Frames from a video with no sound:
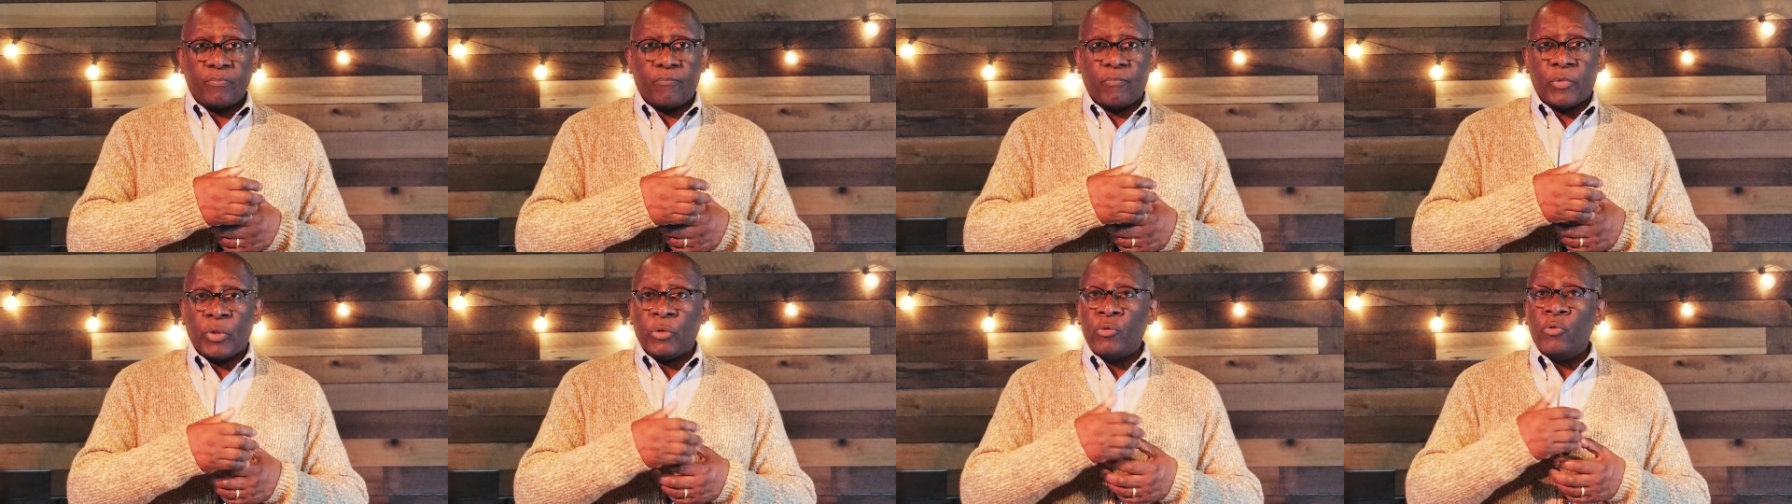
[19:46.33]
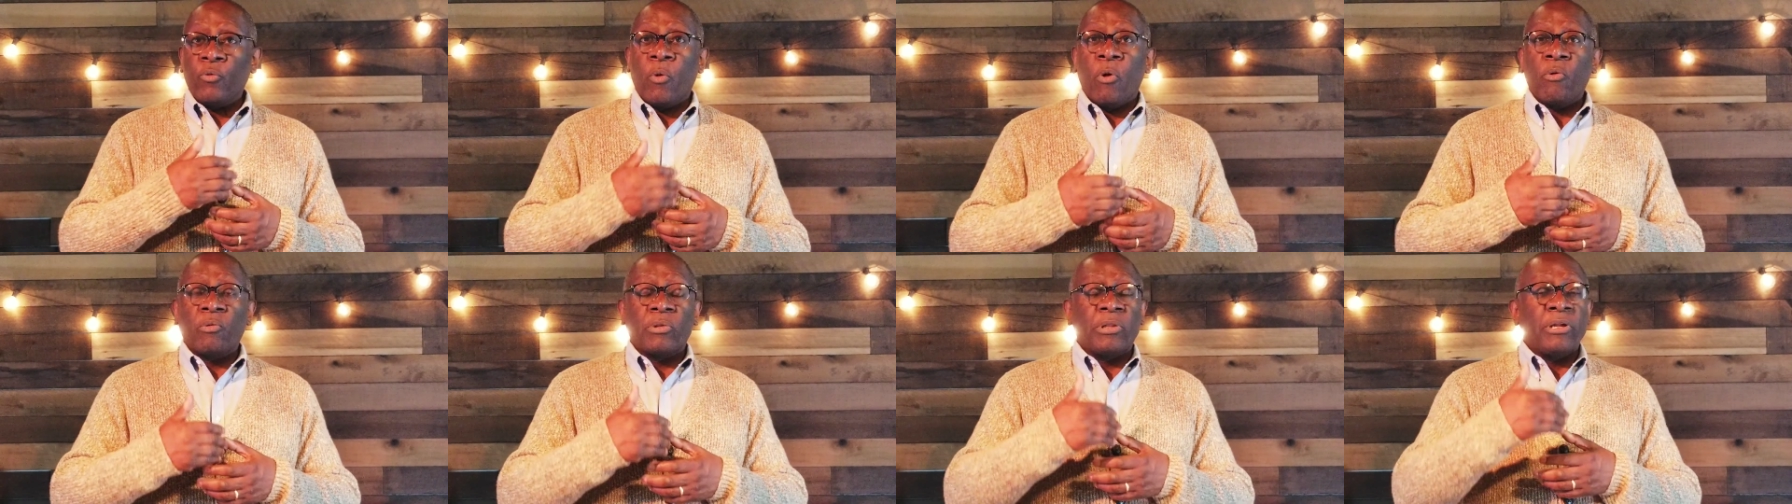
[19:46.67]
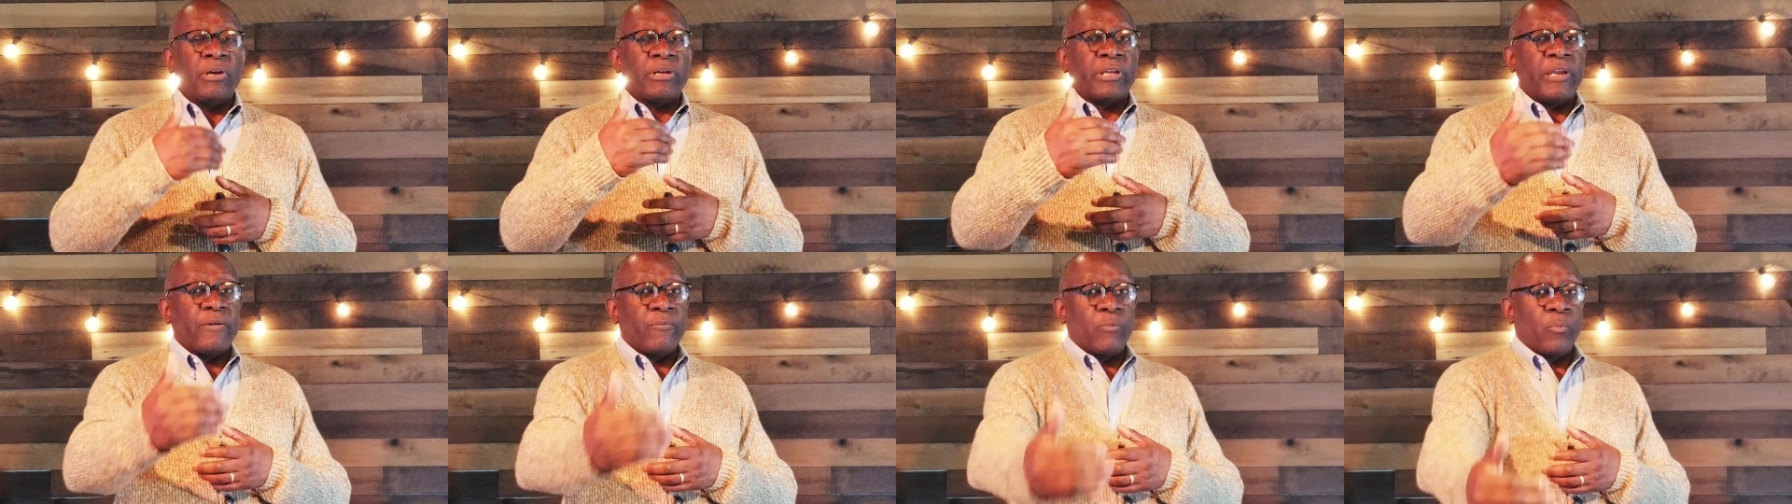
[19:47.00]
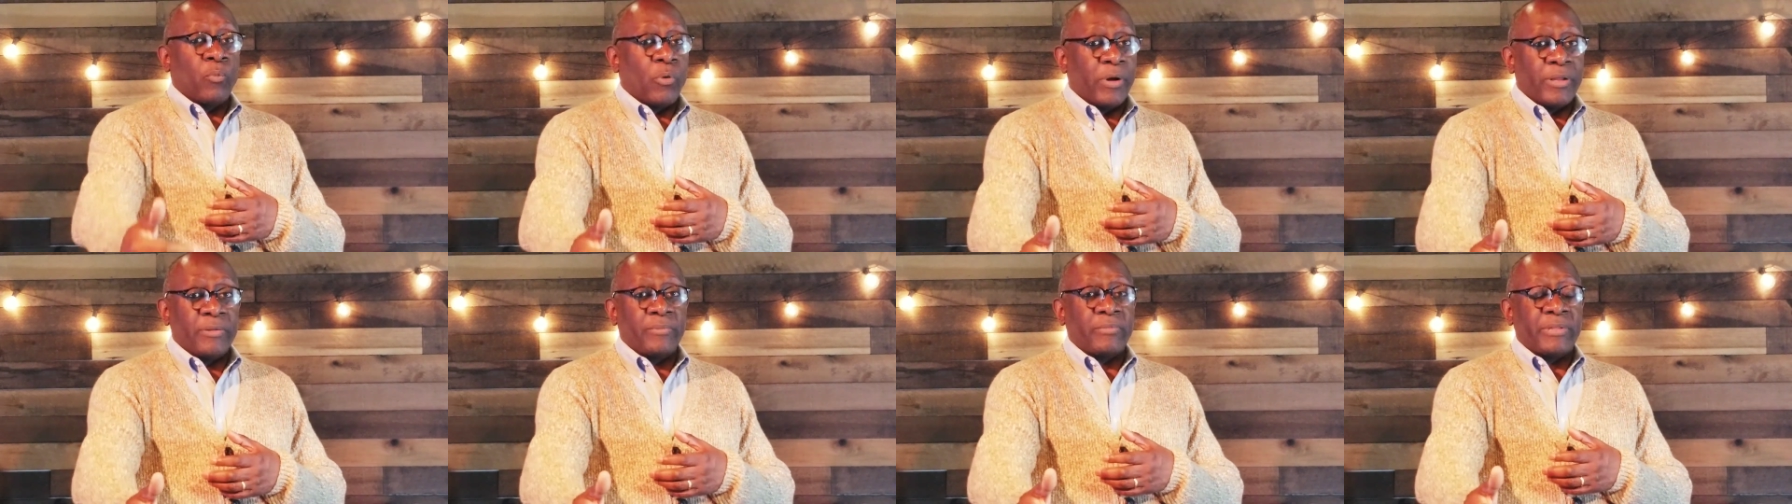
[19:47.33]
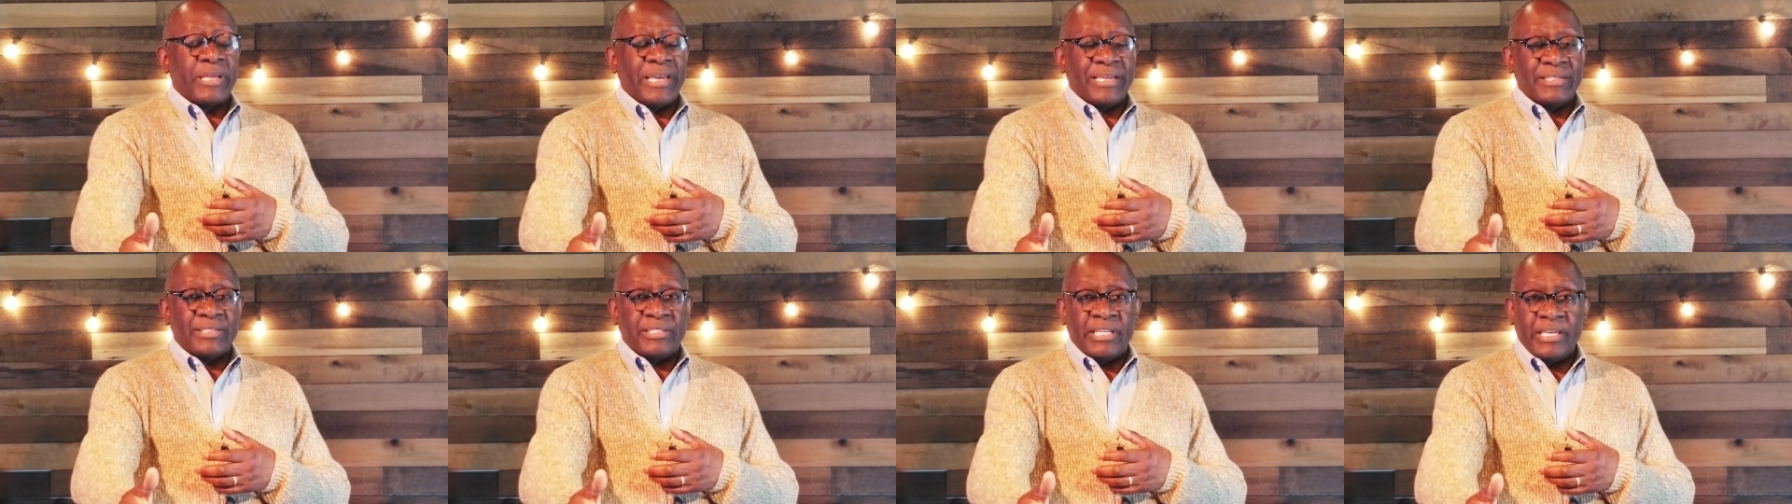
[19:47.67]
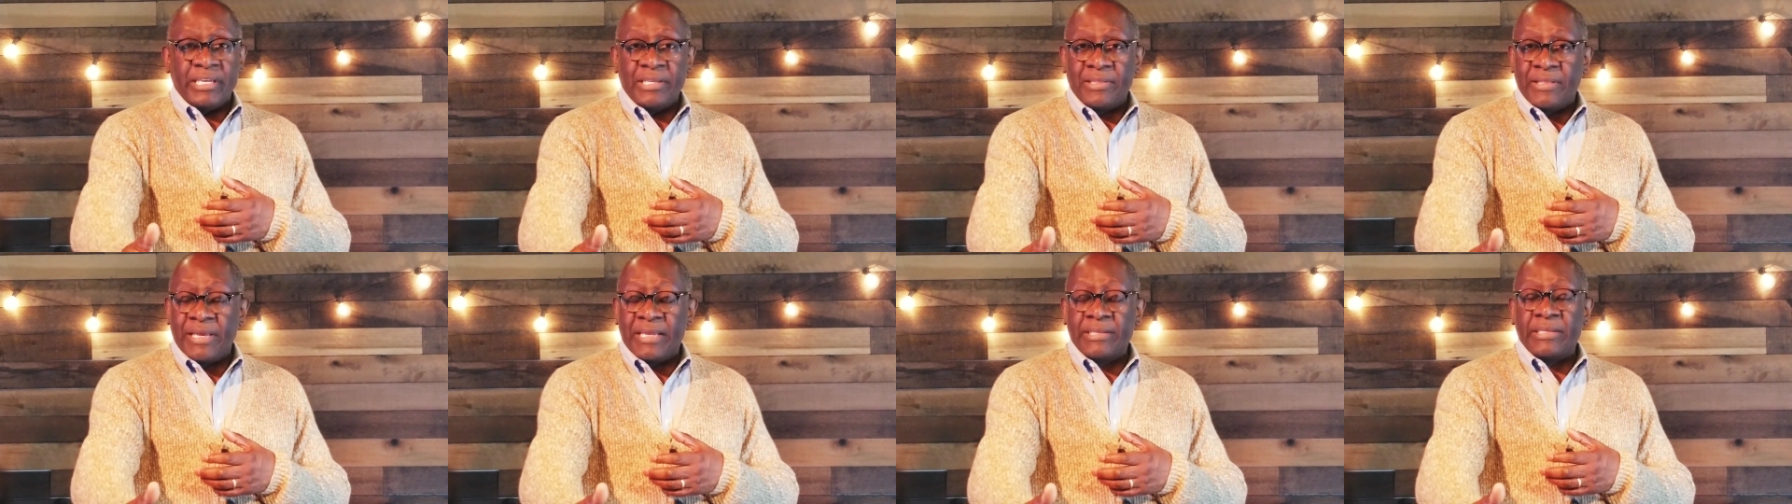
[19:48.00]
You won't look at what their
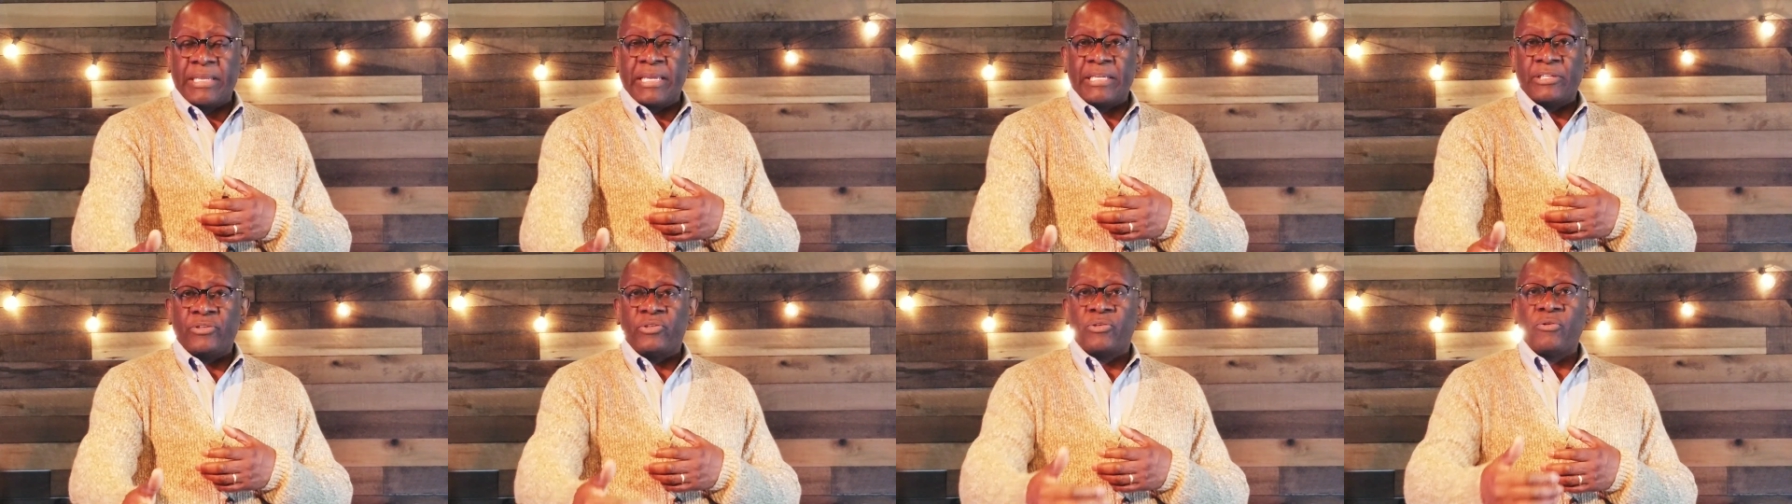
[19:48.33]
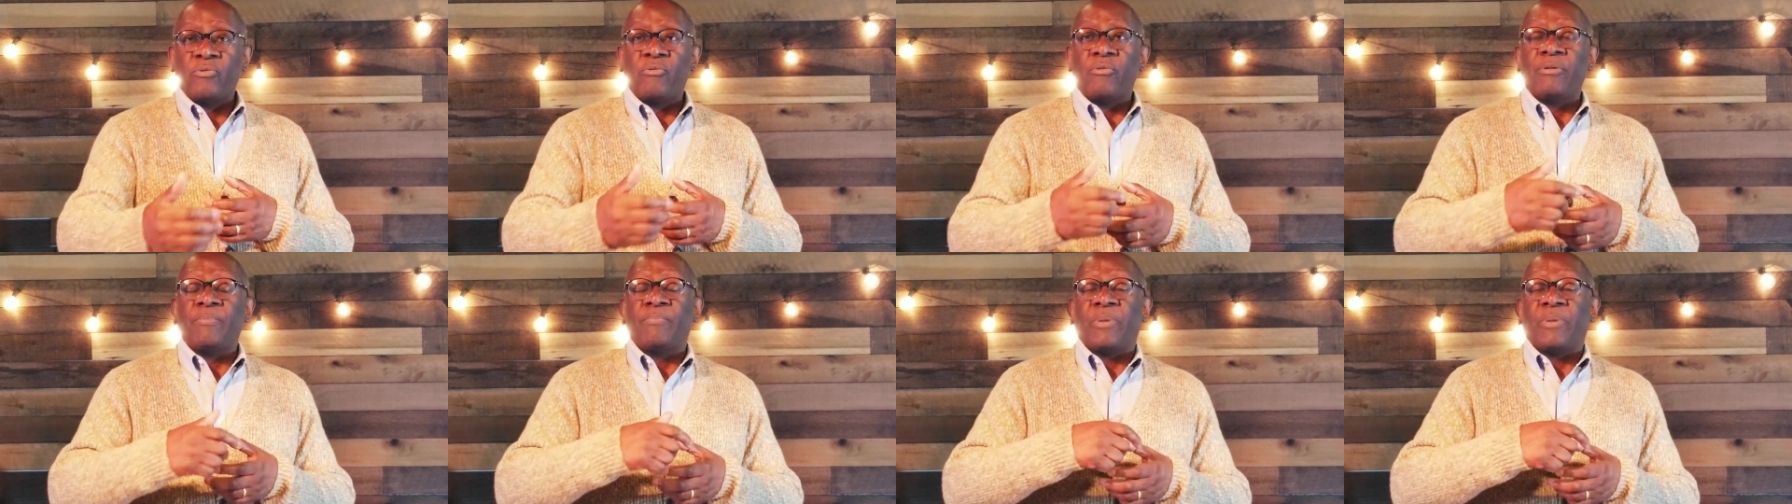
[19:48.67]
deed that they're doing,